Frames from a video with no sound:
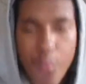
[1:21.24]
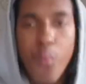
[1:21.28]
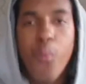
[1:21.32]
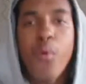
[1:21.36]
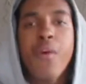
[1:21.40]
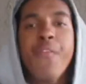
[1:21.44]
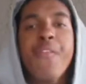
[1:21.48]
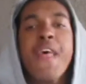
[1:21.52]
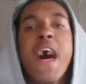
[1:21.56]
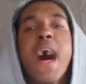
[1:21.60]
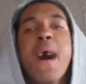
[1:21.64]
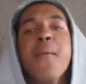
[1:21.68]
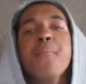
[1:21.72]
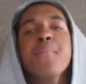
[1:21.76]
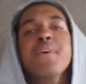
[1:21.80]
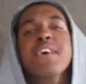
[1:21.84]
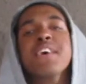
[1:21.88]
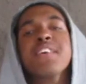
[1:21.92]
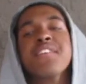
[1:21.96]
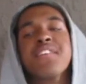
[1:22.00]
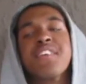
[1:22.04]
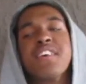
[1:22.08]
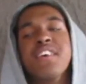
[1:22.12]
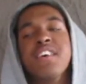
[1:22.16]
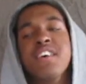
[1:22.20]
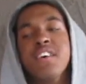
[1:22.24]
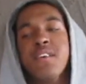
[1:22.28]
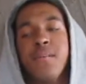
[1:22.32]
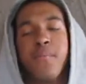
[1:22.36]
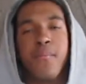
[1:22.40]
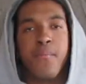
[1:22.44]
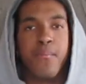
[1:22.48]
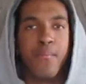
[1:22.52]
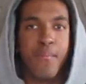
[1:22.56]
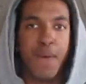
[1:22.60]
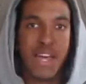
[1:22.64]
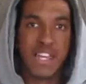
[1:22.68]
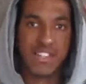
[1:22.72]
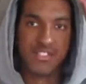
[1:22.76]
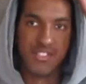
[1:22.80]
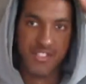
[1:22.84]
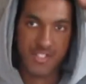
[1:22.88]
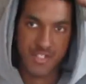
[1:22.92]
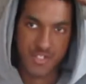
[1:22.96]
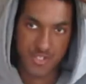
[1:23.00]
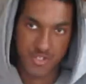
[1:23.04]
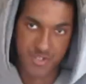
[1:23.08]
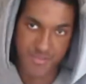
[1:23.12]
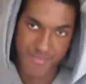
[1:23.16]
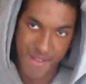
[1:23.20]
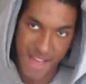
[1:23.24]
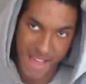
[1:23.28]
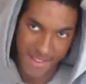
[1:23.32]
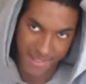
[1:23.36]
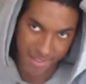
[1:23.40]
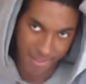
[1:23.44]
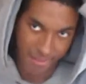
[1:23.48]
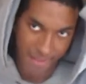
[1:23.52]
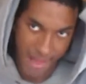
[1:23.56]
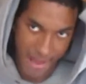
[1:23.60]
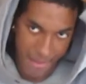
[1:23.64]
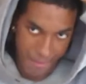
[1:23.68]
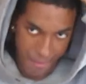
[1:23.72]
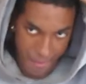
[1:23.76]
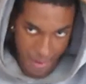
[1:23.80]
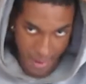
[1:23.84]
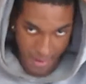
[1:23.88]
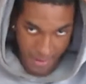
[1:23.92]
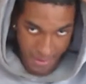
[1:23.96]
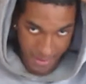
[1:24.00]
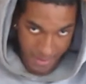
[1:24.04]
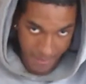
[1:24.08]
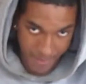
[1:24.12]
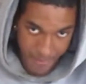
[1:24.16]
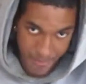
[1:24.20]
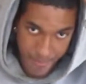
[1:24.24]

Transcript: with that being said, make sure that you smash the like button.